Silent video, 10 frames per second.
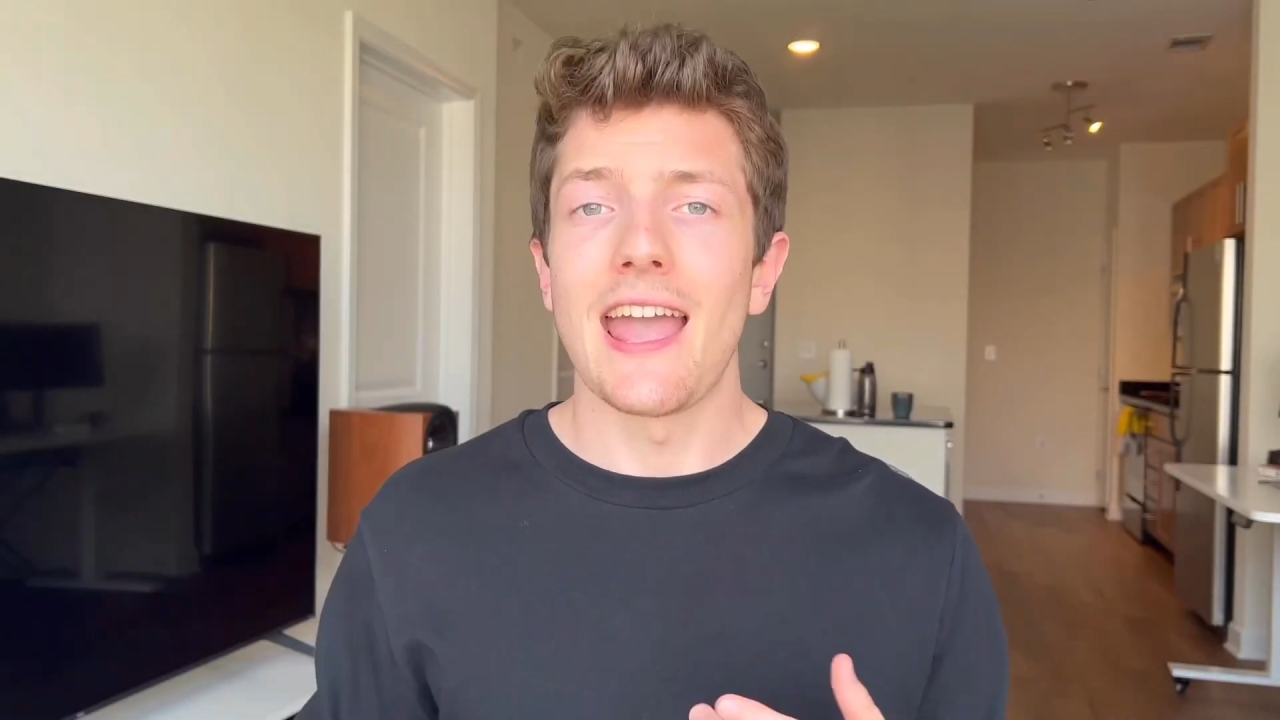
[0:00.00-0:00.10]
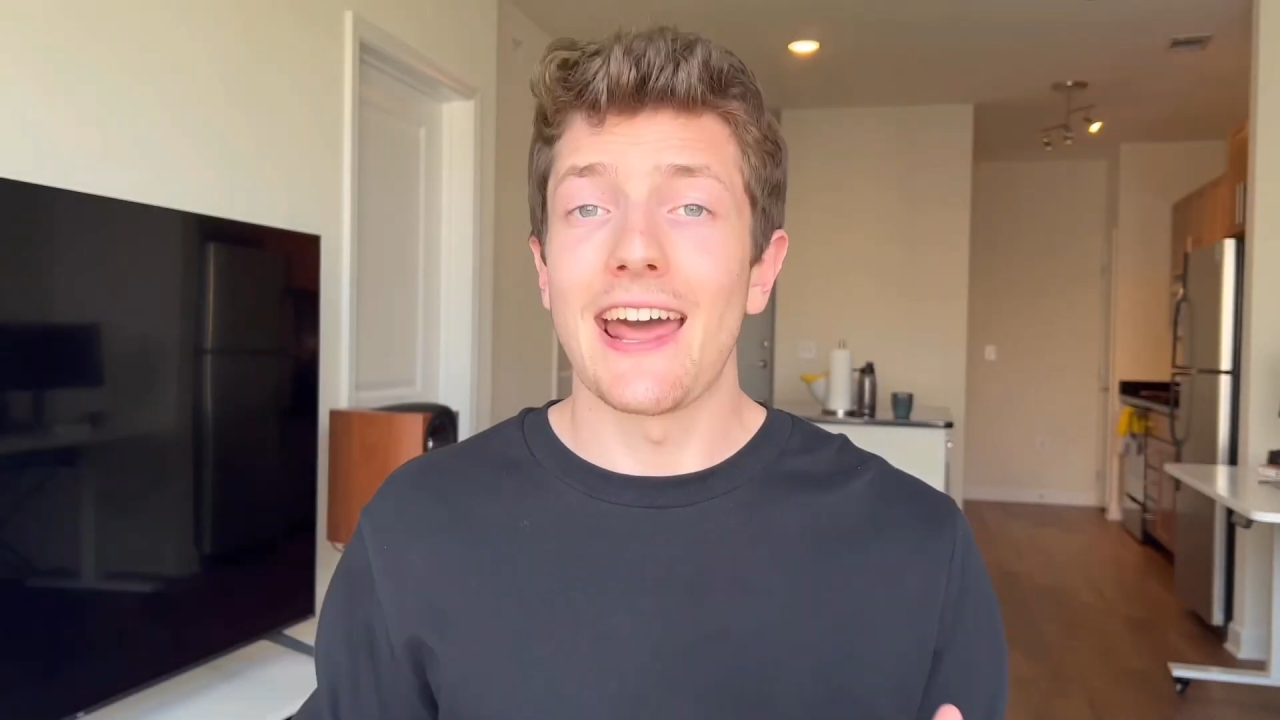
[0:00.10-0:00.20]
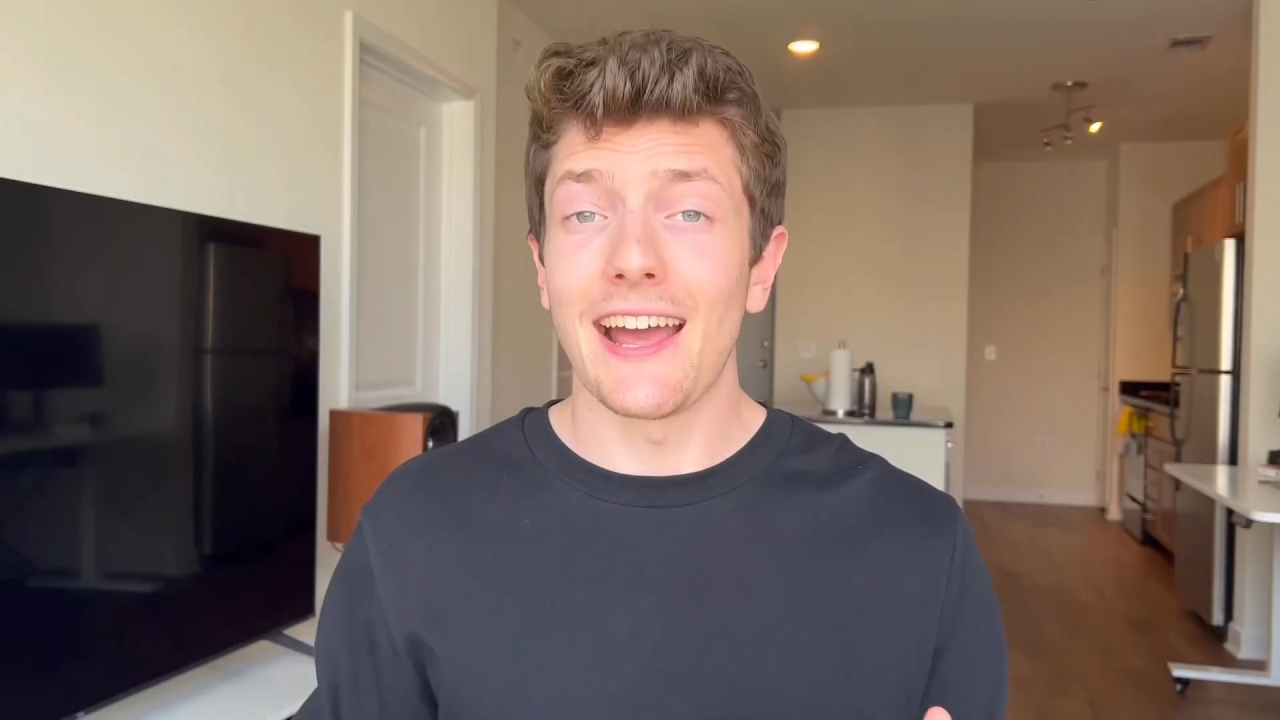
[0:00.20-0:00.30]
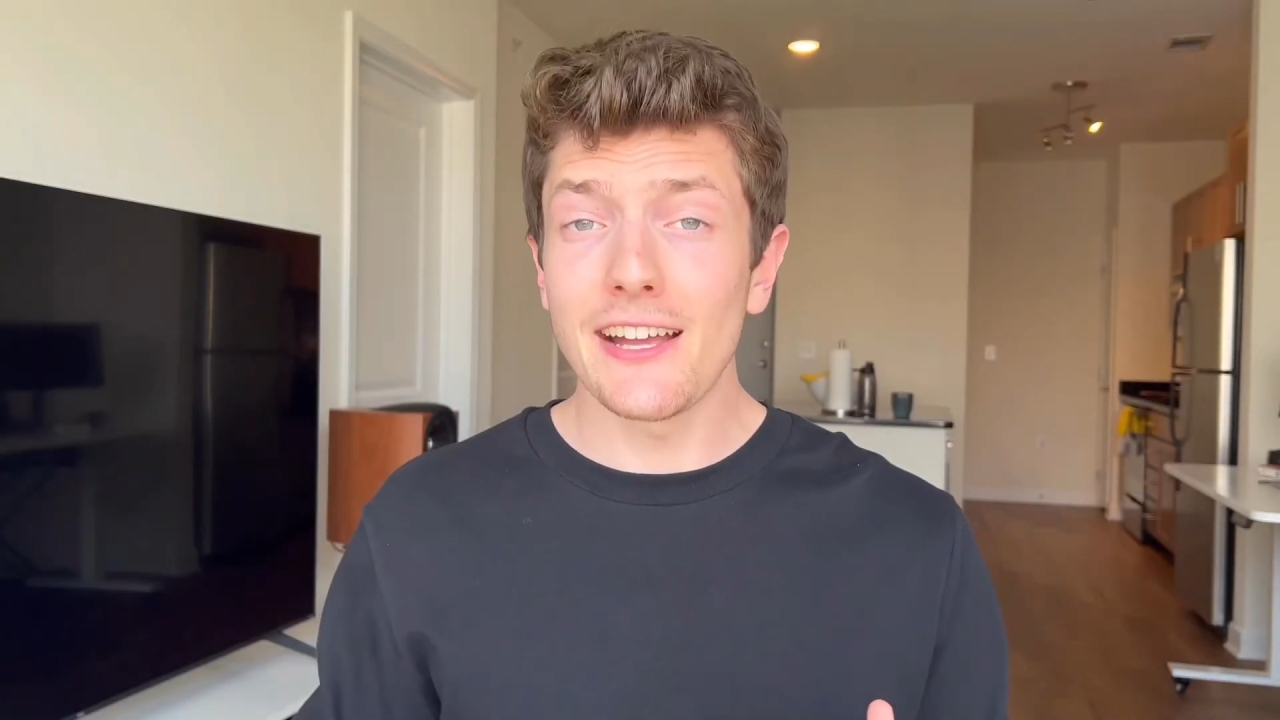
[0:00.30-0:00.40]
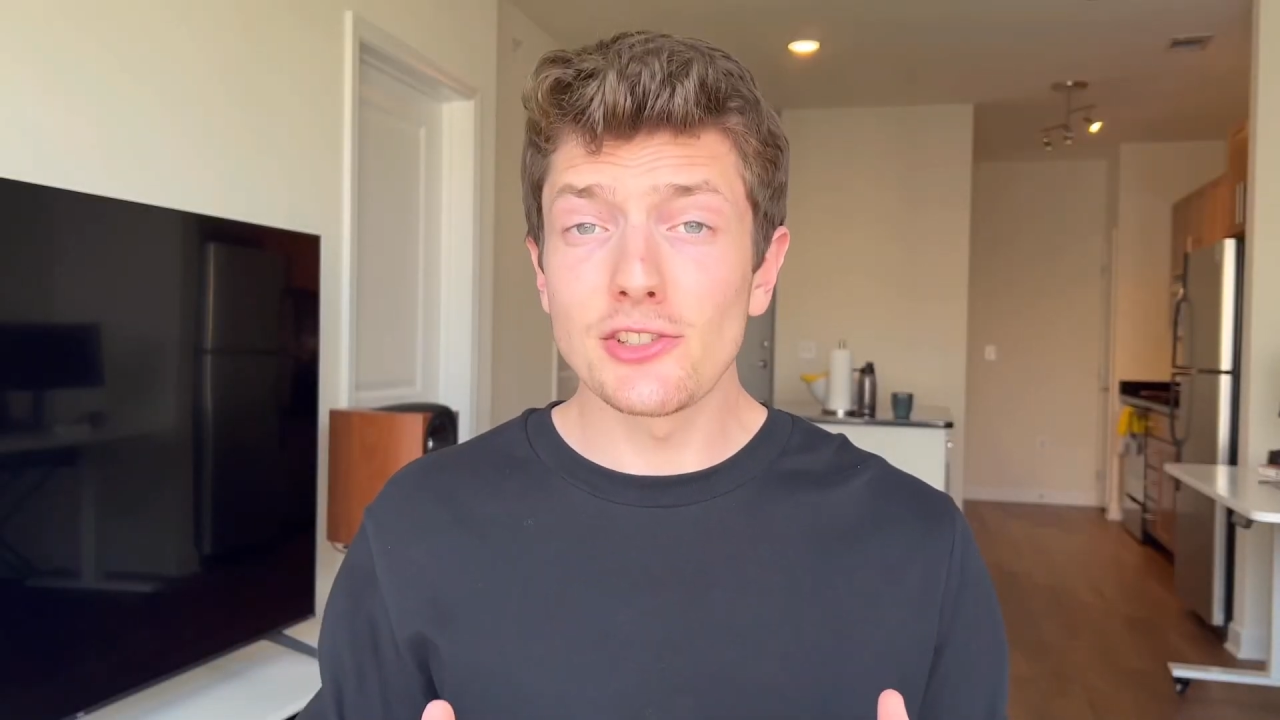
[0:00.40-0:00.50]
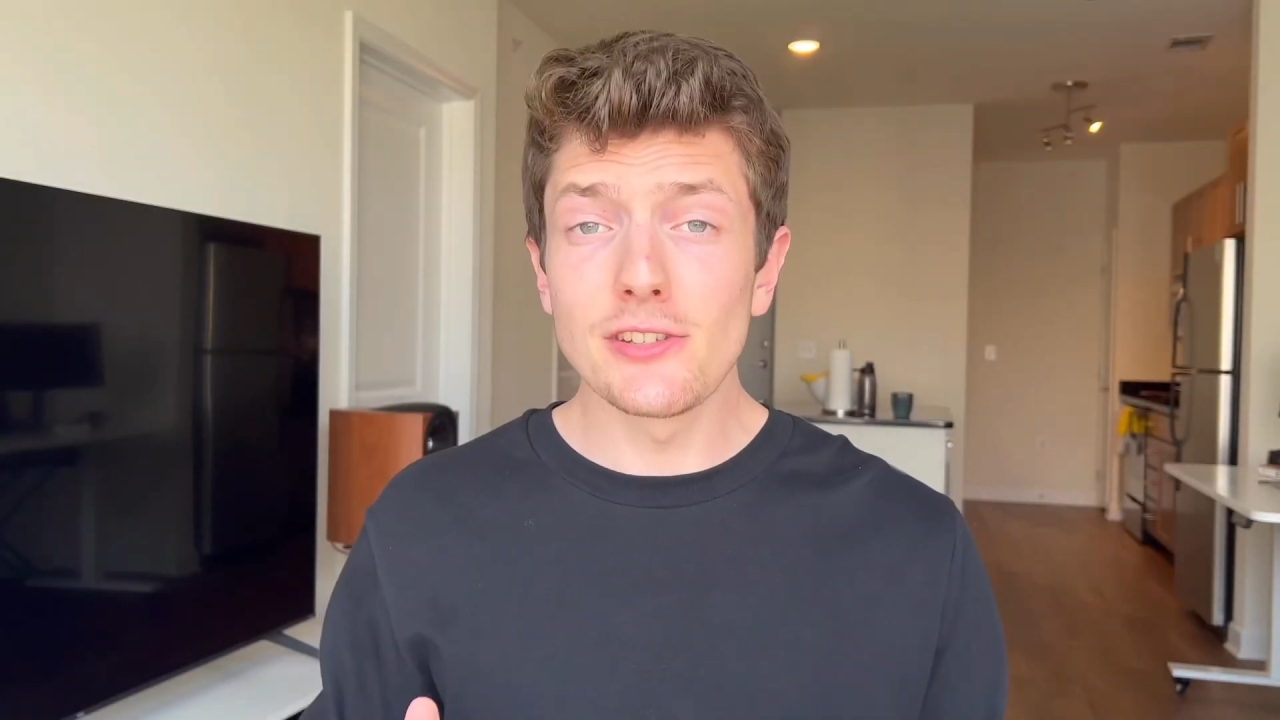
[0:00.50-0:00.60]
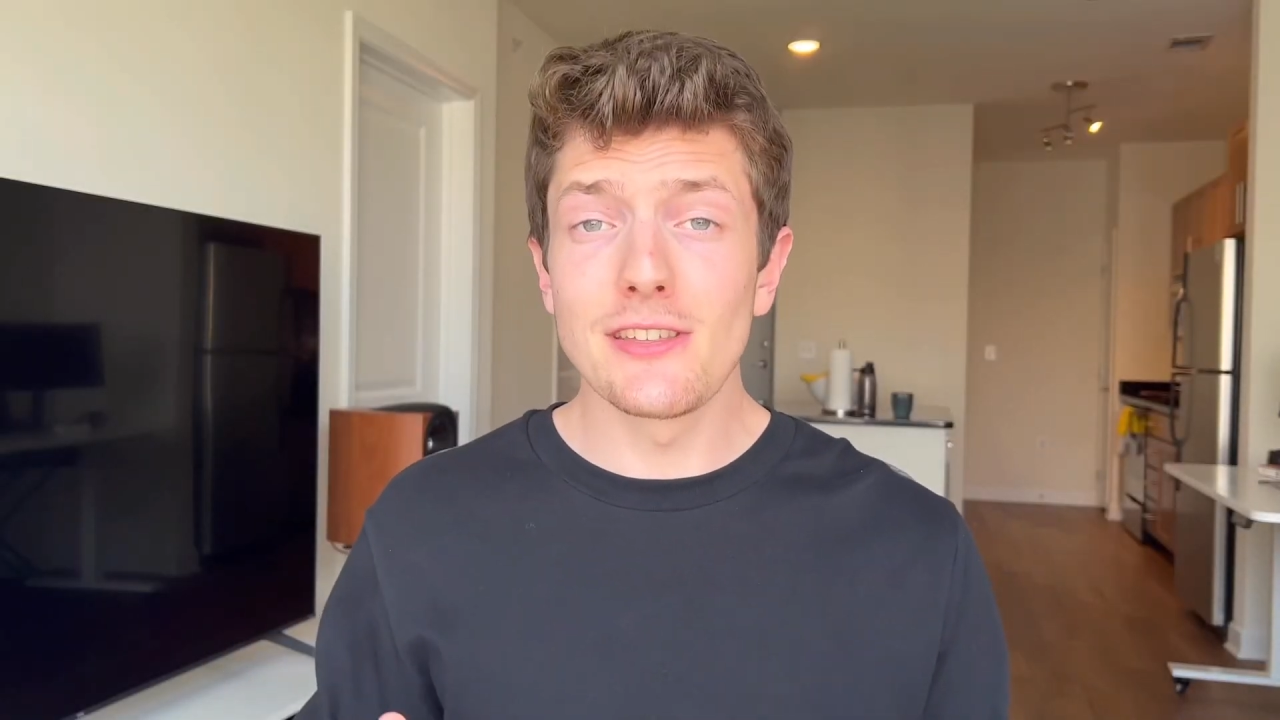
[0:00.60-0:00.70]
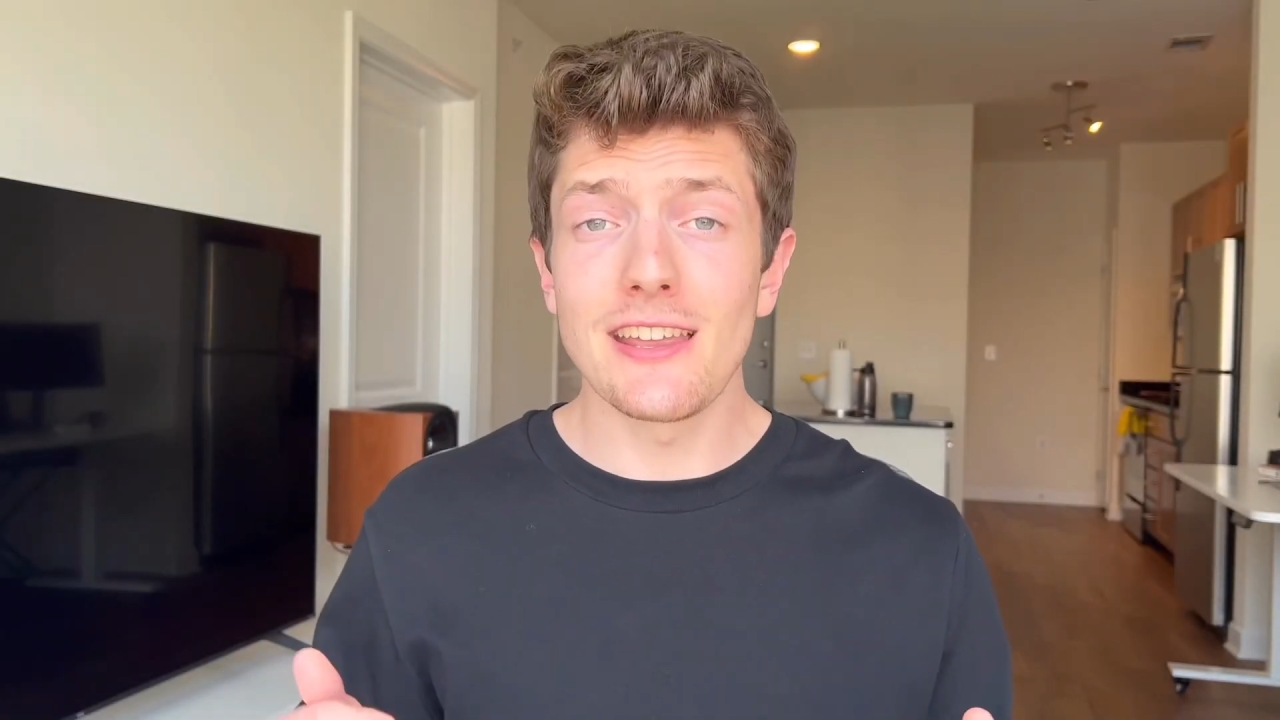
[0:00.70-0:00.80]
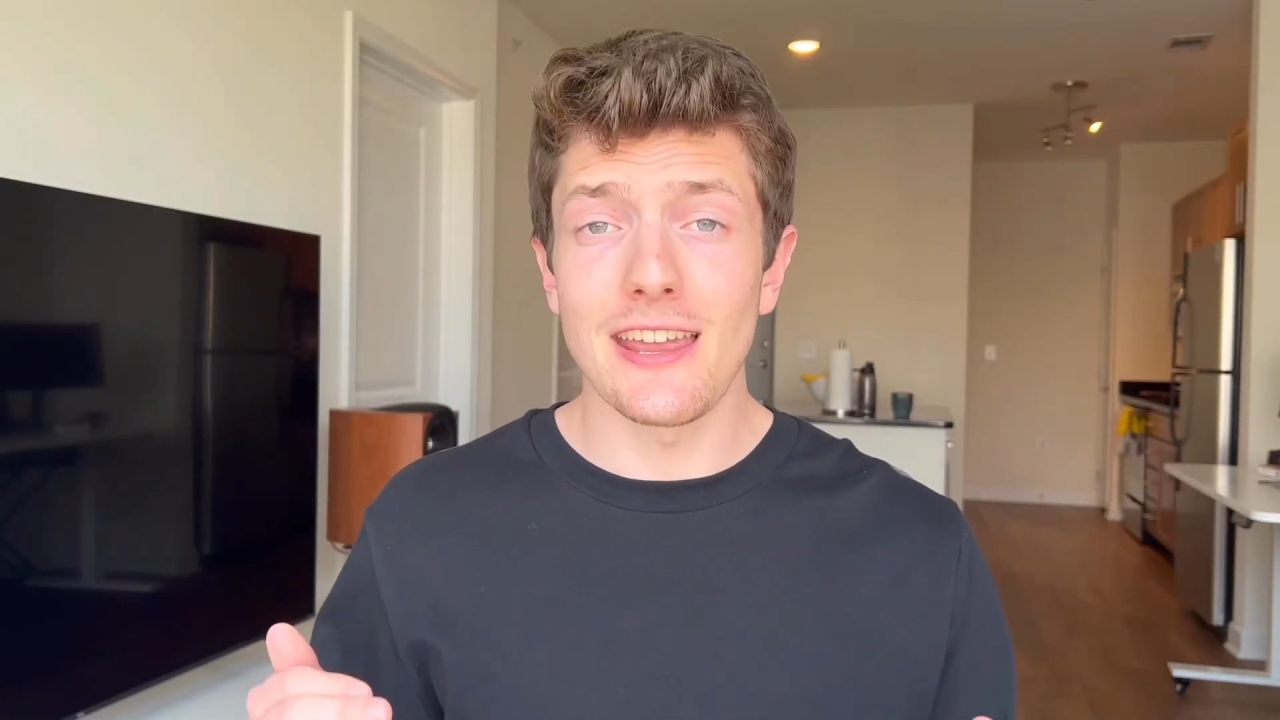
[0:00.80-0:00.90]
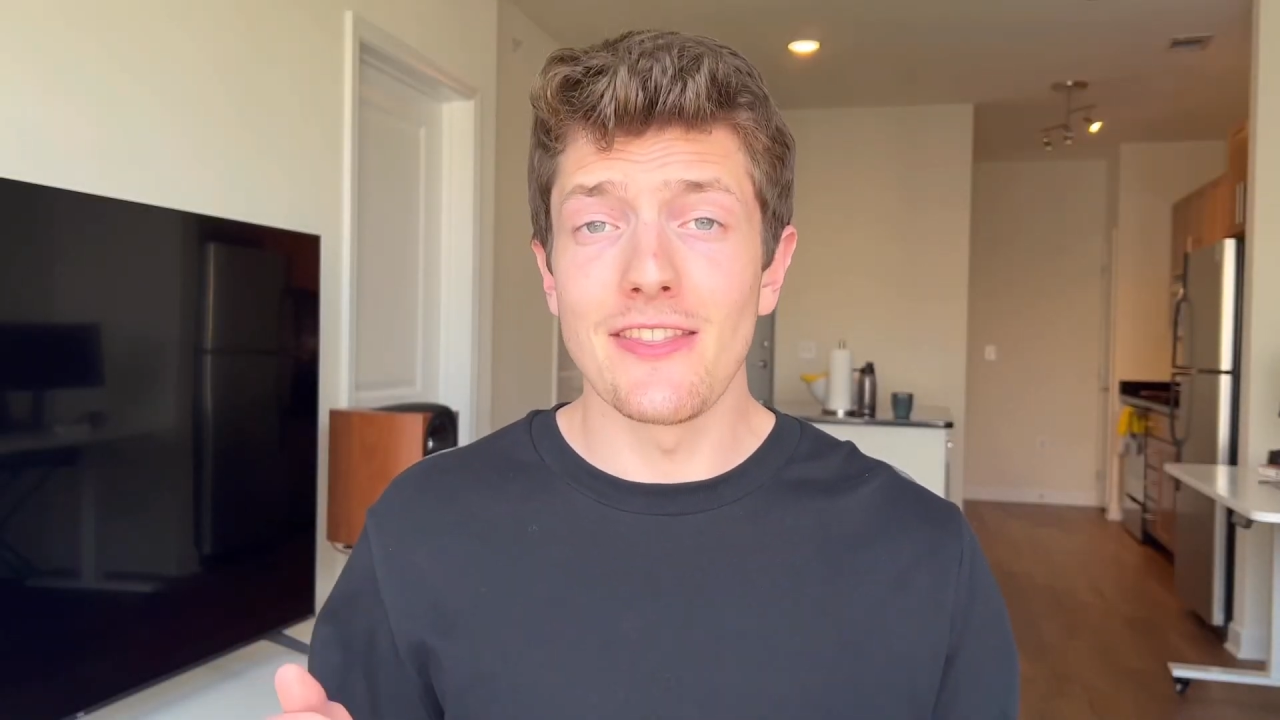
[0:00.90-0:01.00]
And I actually
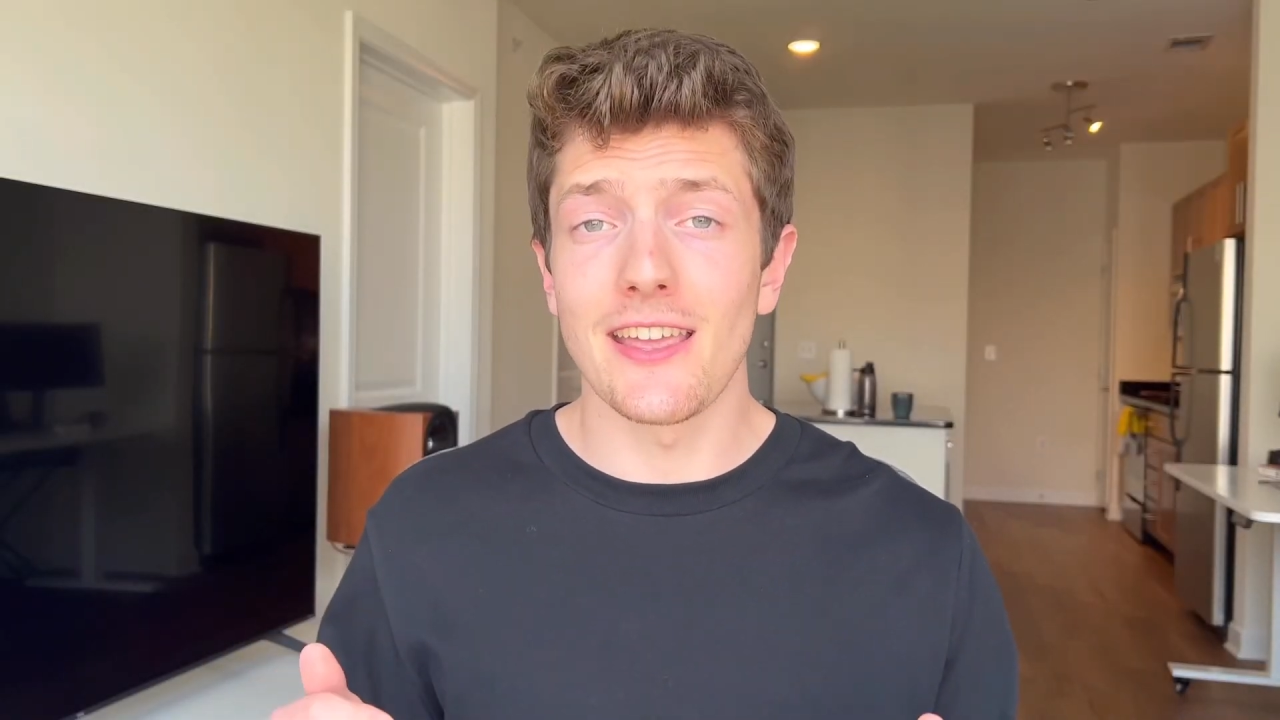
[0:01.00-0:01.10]
think in the